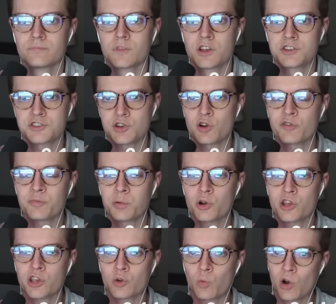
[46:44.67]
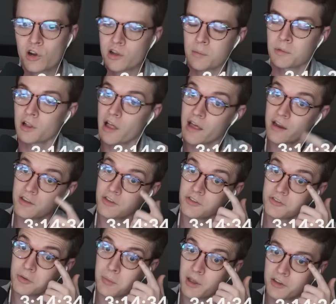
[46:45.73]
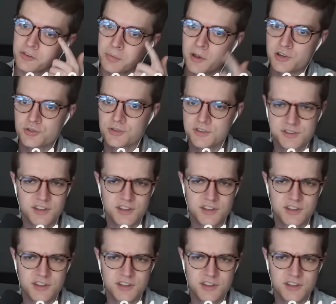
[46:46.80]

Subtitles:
Surf putting in work. I'm glad I did some X specials.